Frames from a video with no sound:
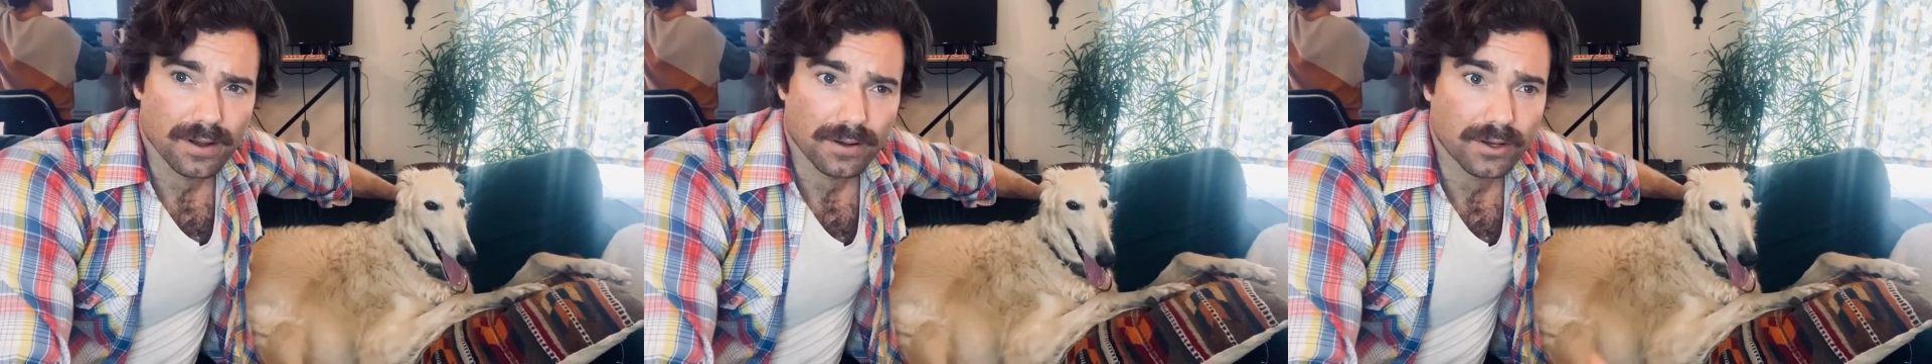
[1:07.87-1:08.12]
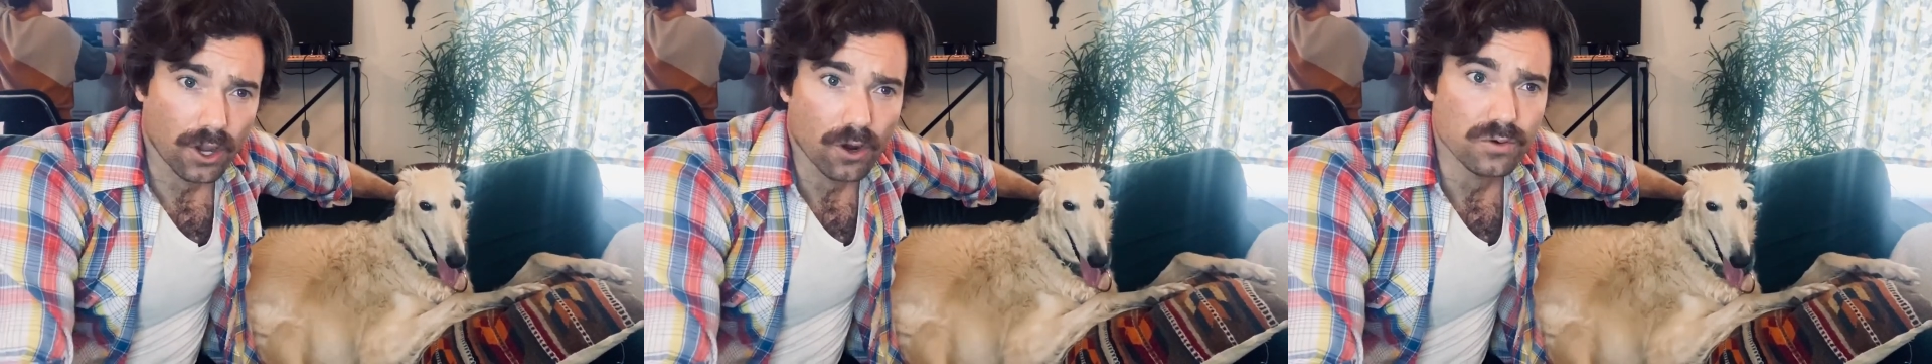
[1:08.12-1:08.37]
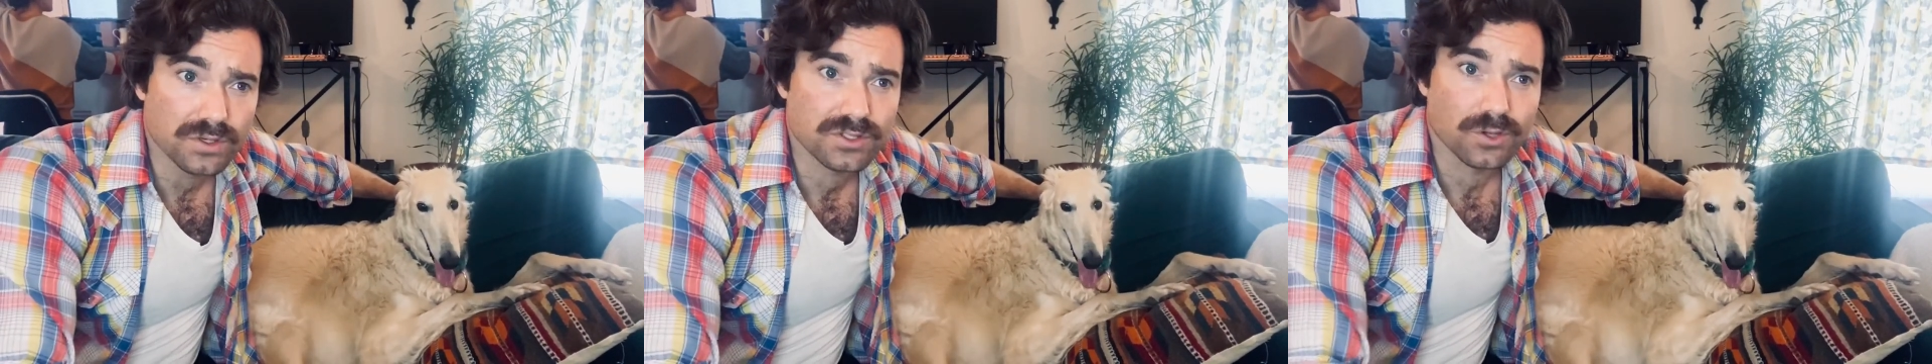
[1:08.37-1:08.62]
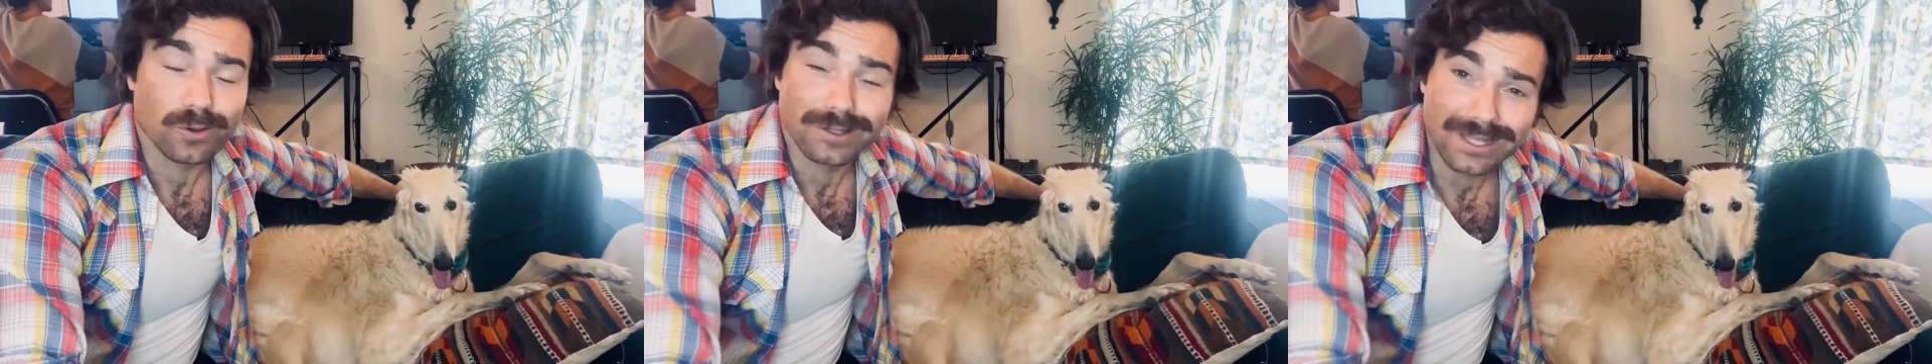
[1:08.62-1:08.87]
coat,
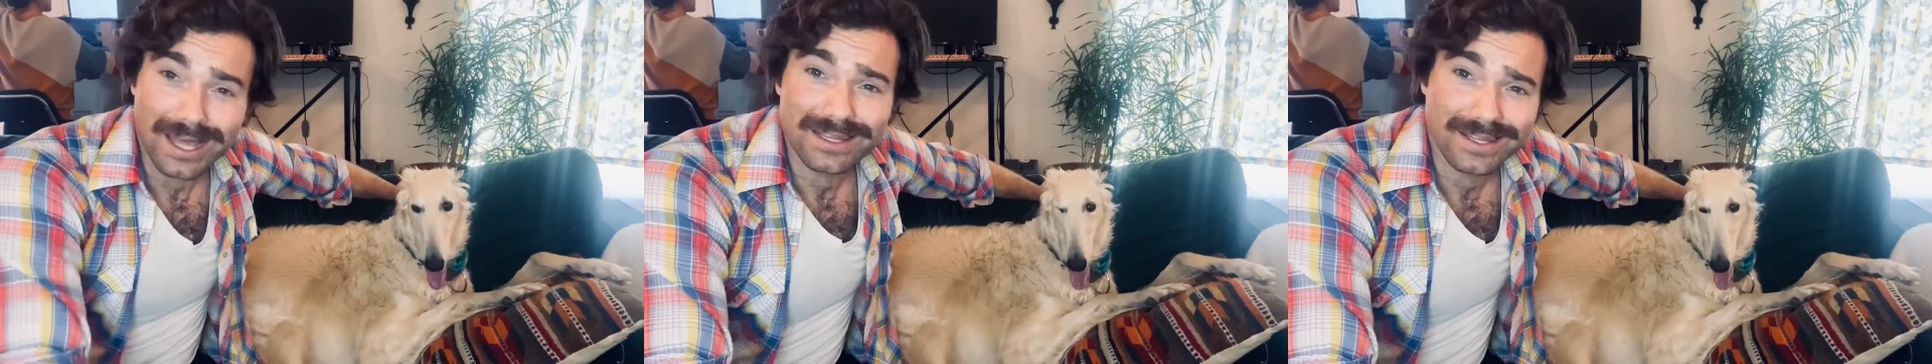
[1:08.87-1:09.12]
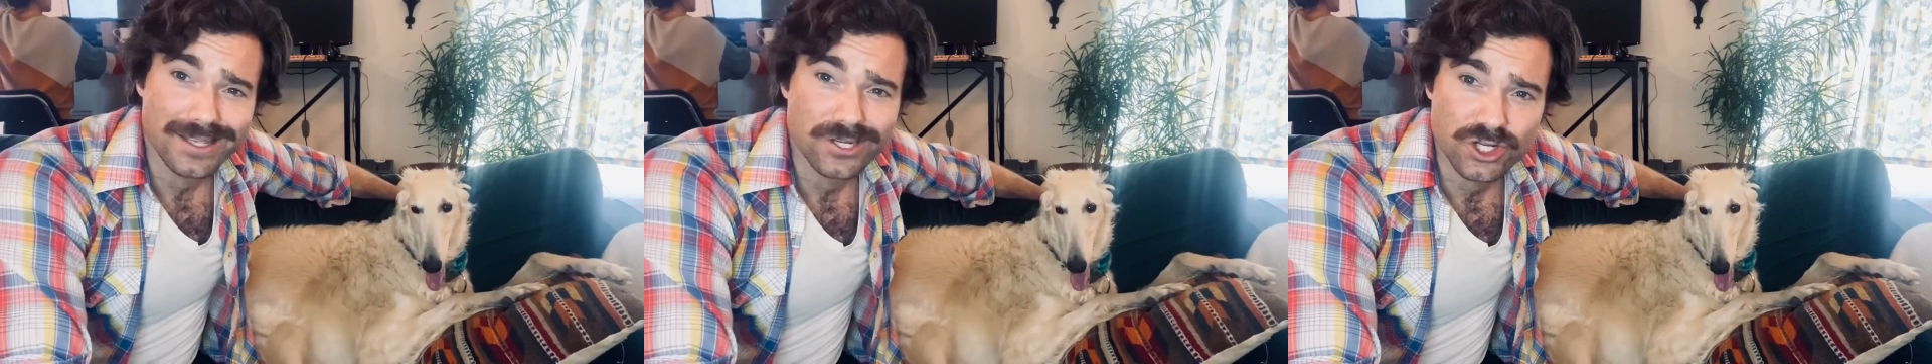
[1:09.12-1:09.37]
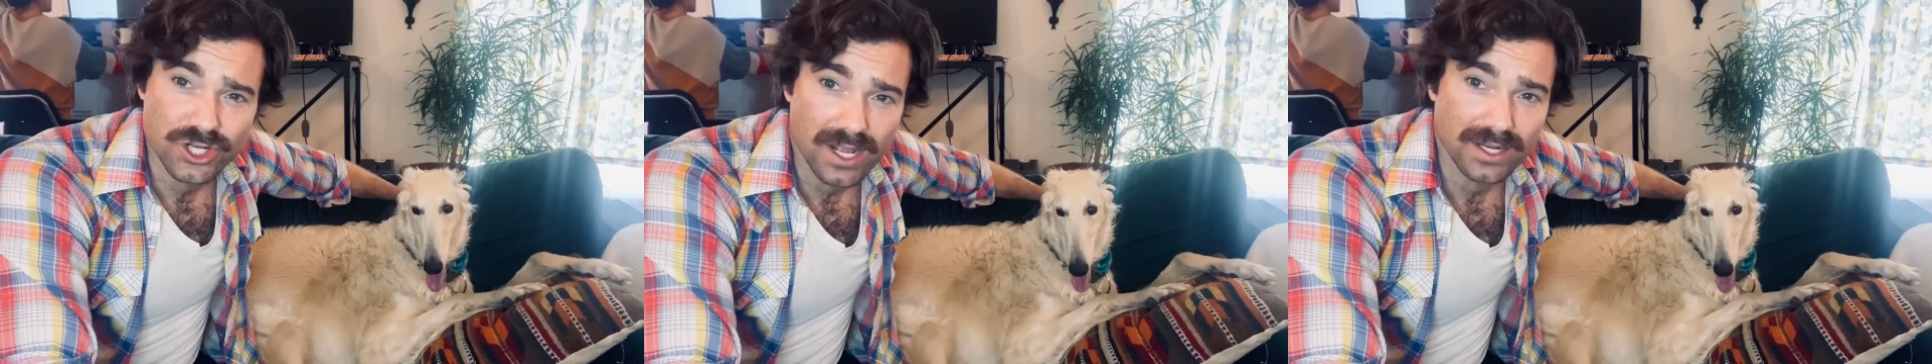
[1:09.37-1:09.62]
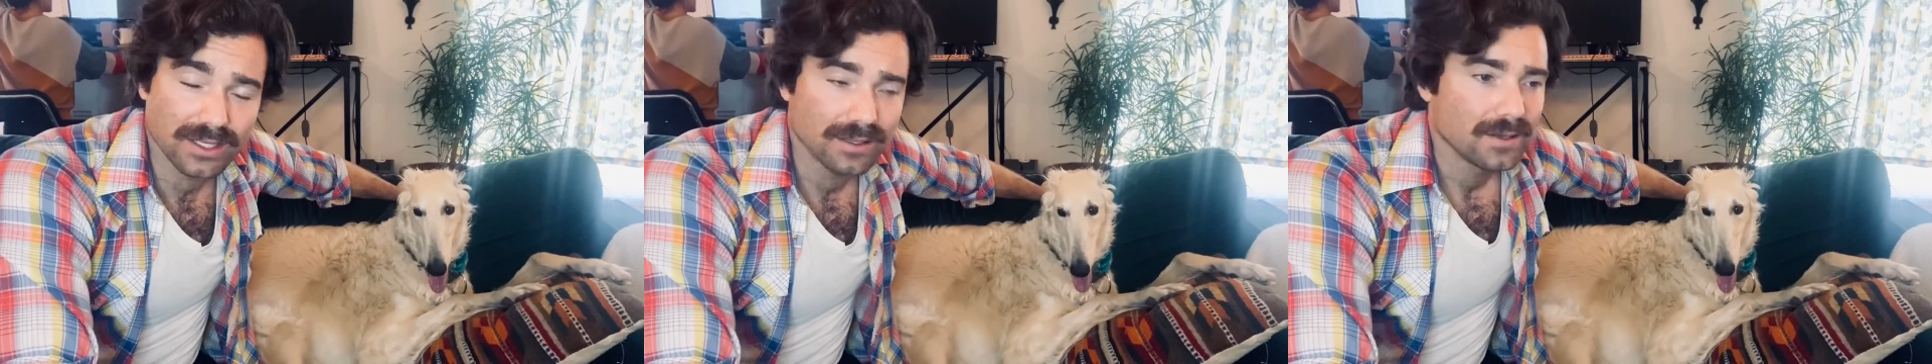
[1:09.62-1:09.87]
so a lot less
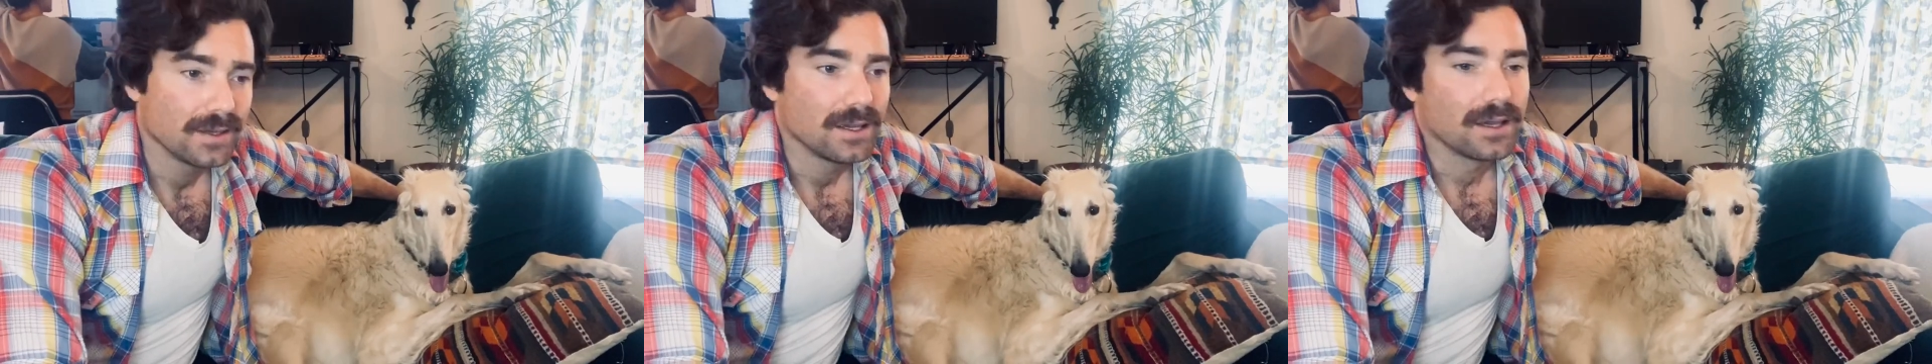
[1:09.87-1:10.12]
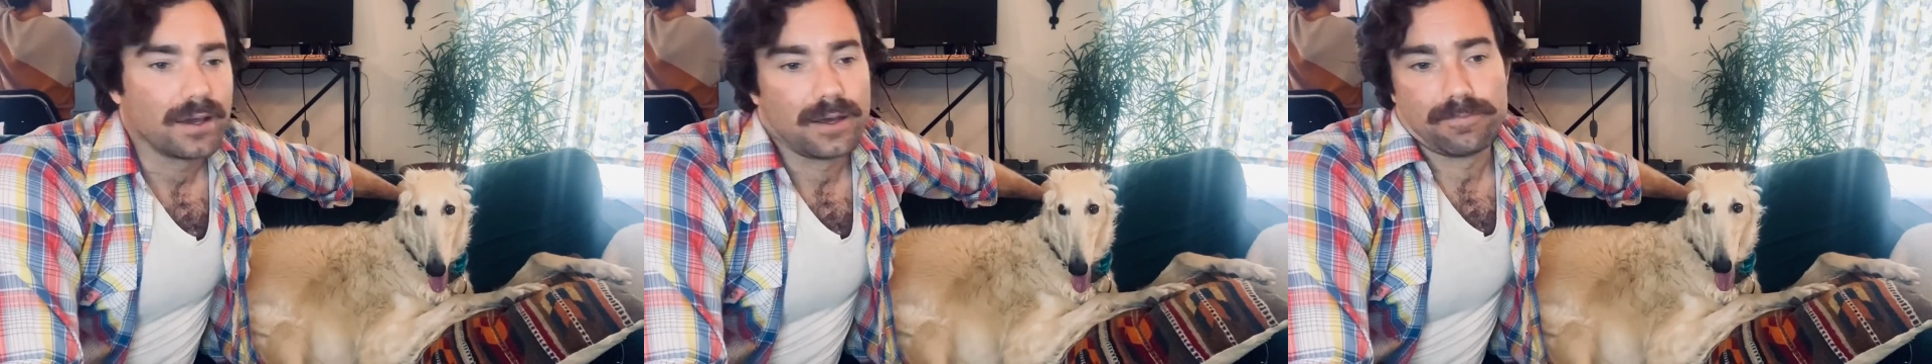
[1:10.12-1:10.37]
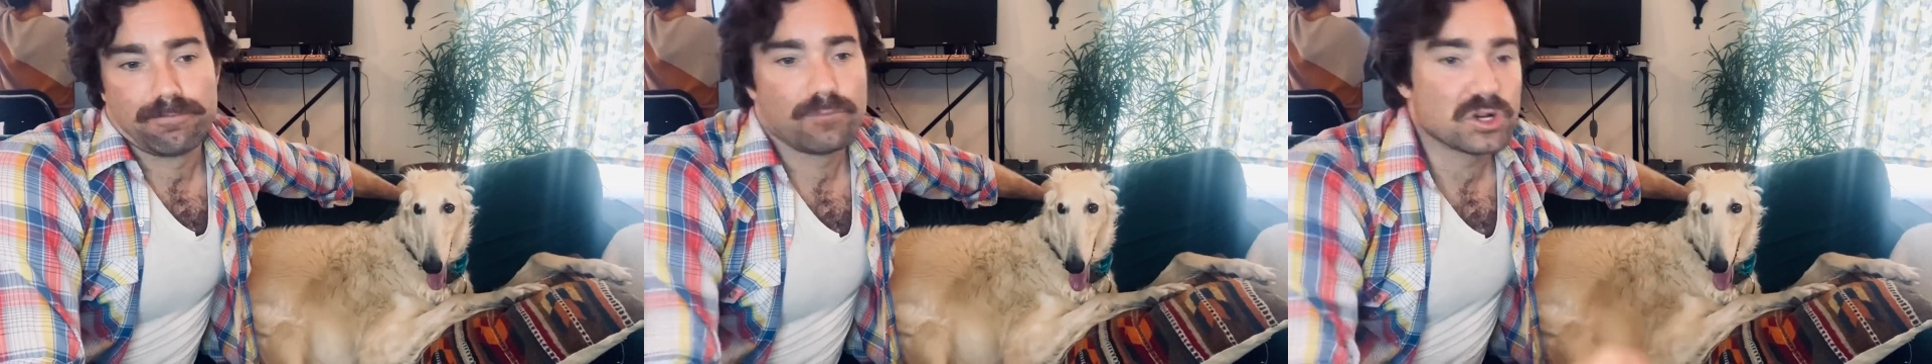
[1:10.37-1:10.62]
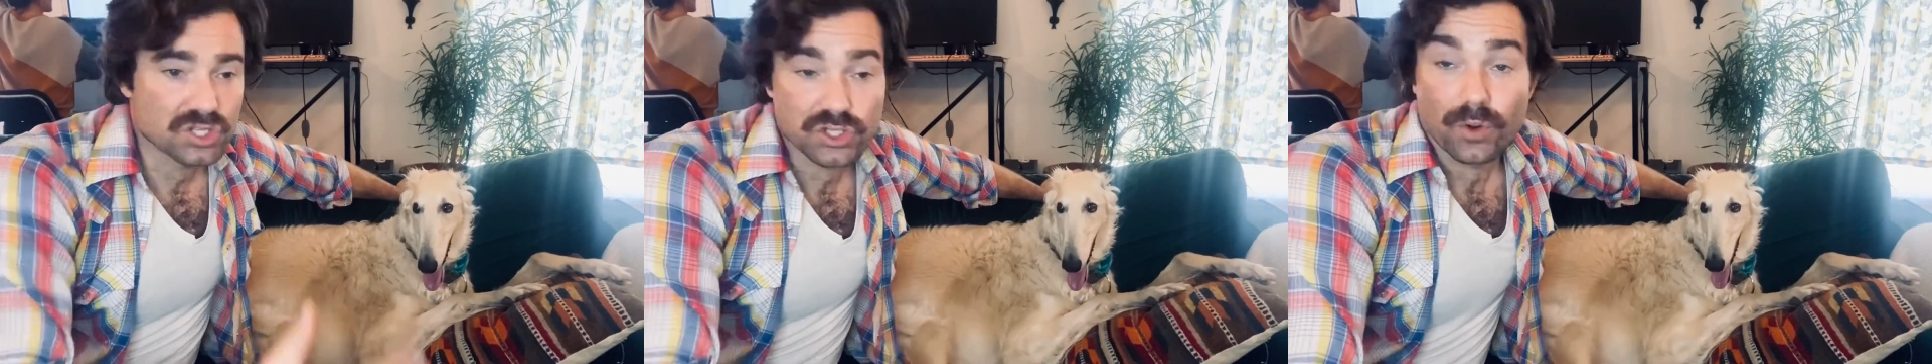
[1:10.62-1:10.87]
shedding,
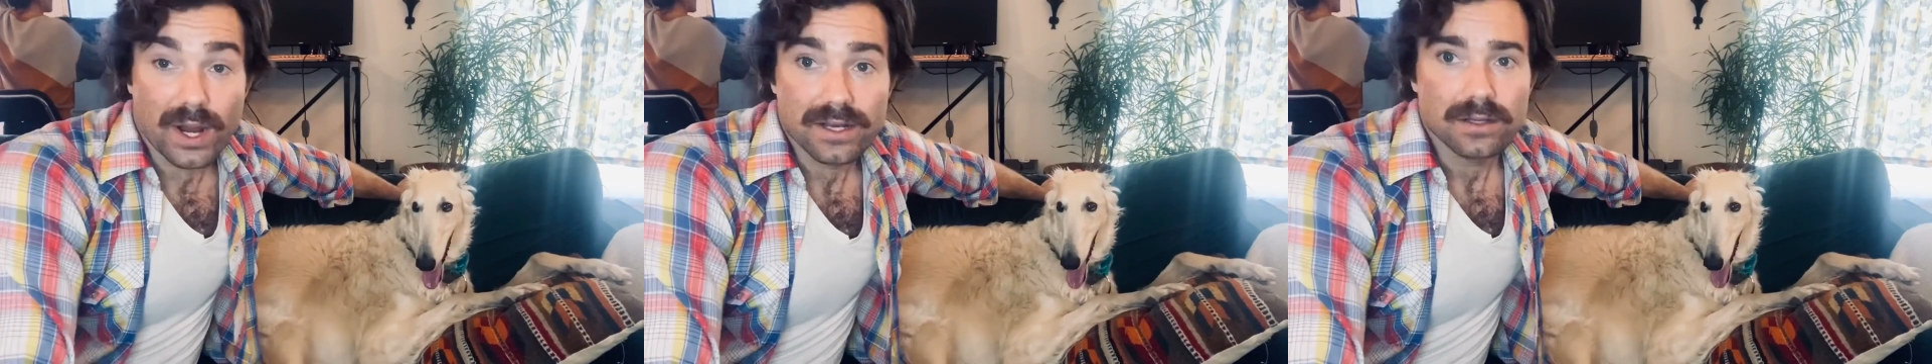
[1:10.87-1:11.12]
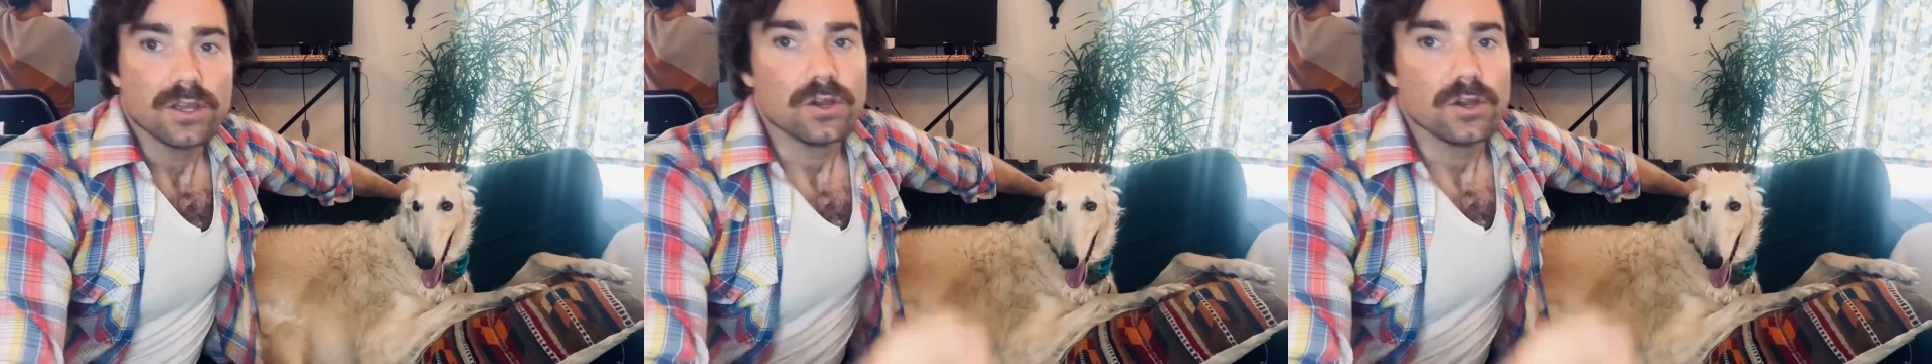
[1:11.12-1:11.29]
which is great.